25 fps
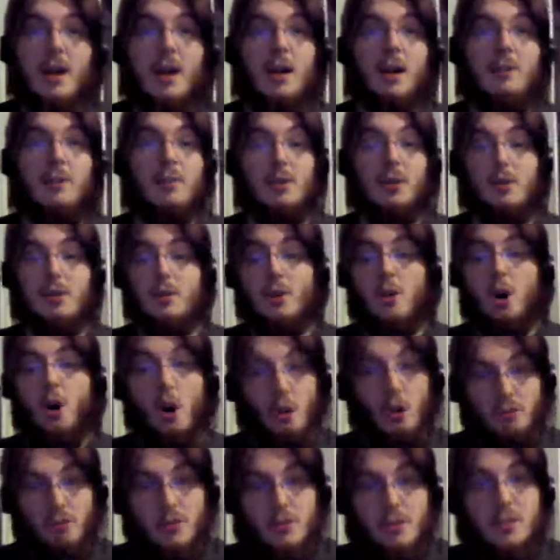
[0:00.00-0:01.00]
because
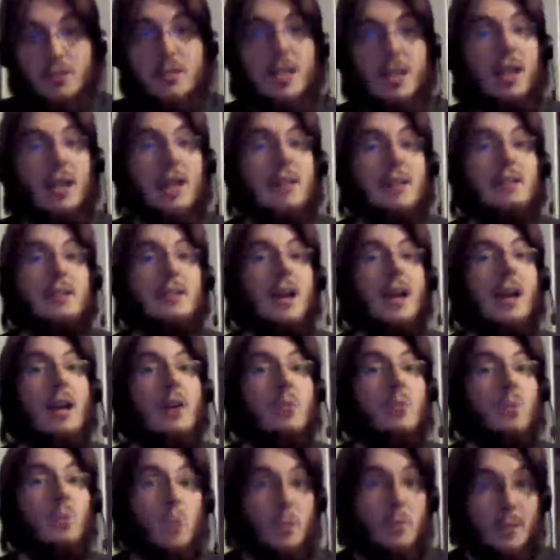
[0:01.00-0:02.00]
Horus is
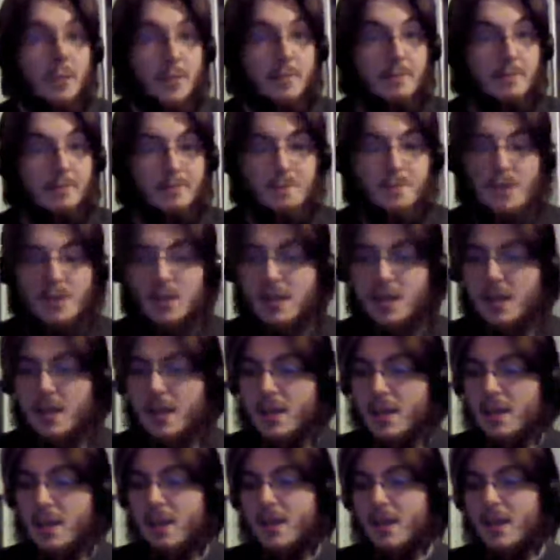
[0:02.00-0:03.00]
a woman.
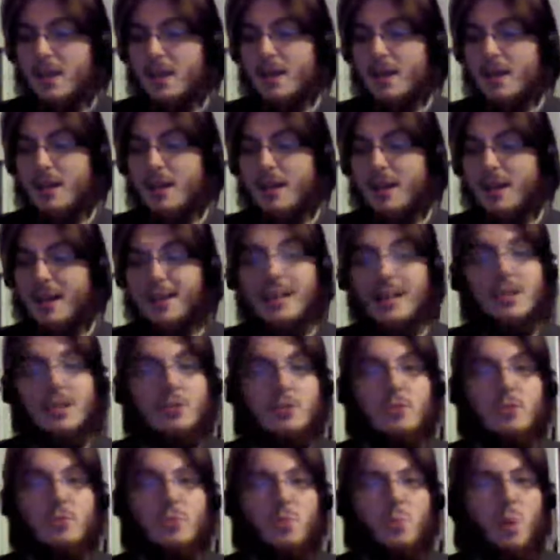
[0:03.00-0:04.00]
And
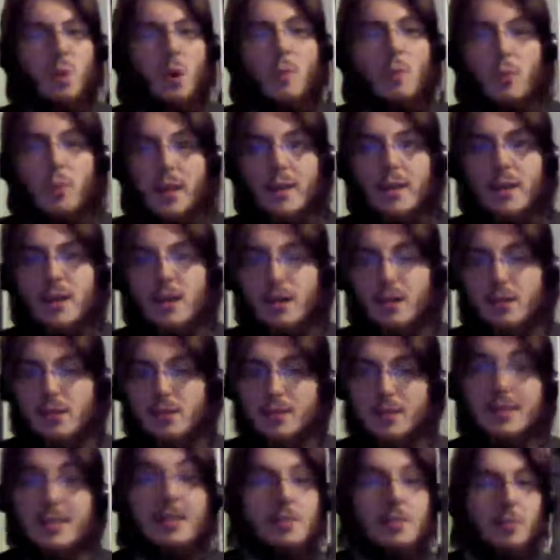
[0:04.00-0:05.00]
that's what we know.
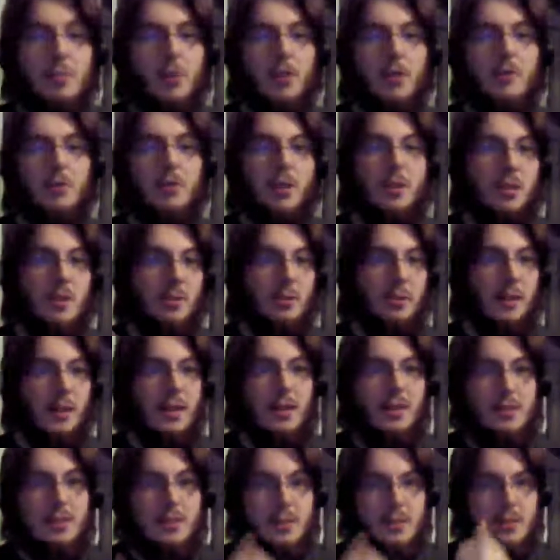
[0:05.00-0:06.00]
At this point, one of the
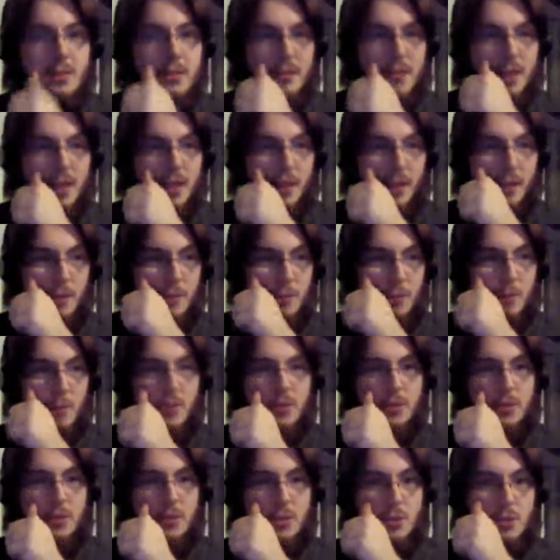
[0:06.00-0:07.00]
players
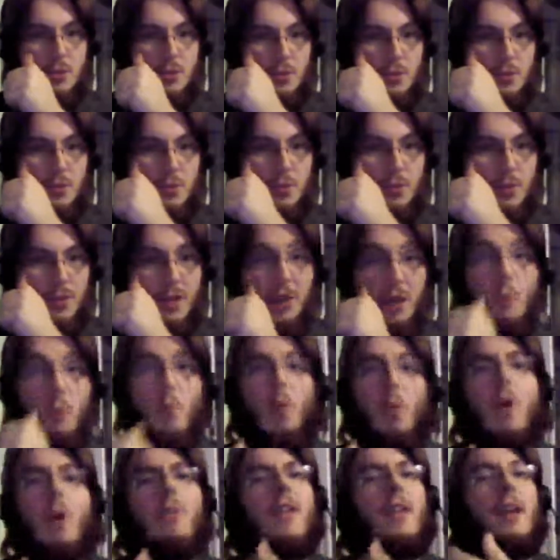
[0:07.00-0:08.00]
wants to find out
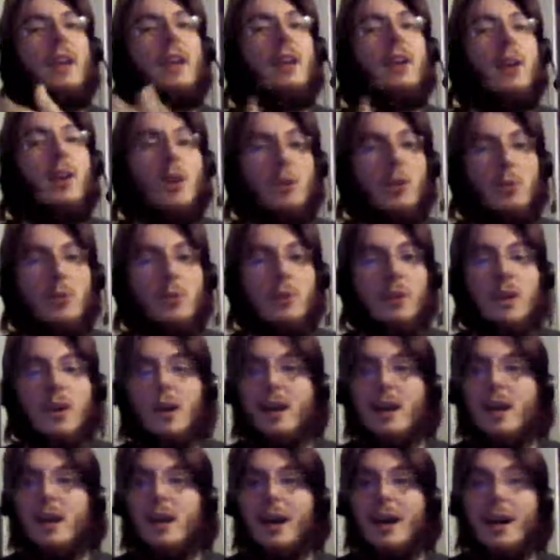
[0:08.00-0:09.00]
what they know,
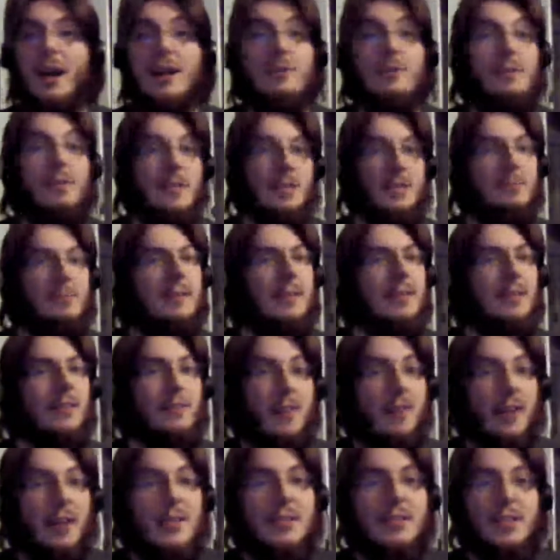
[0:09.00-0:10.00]
and this being the
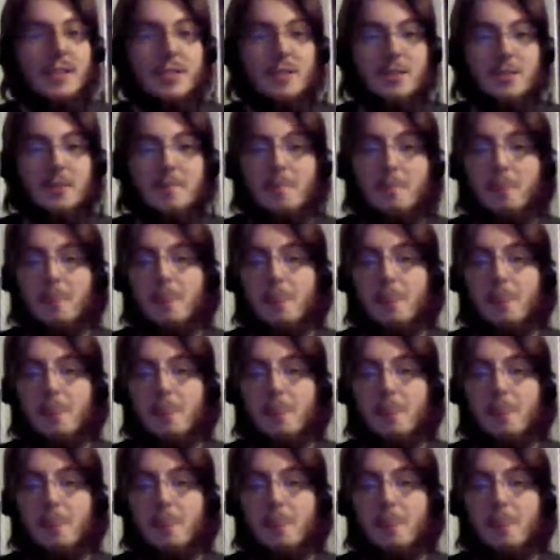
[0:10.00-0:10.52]
fate system,